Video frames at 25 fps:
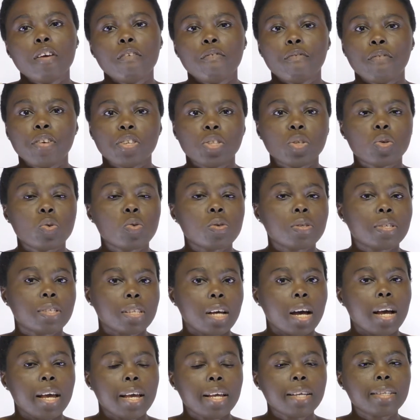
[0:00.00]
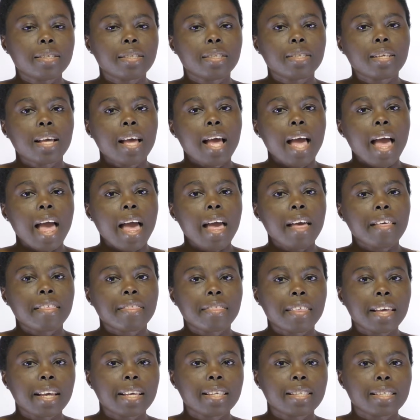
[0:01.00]
physical science,
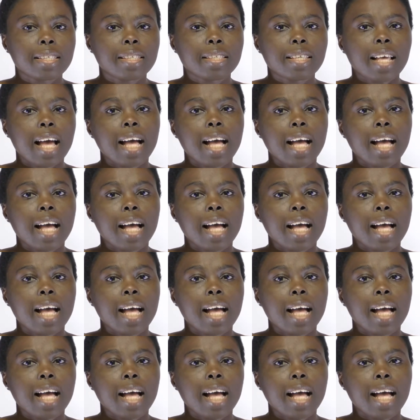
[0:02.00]
ethics,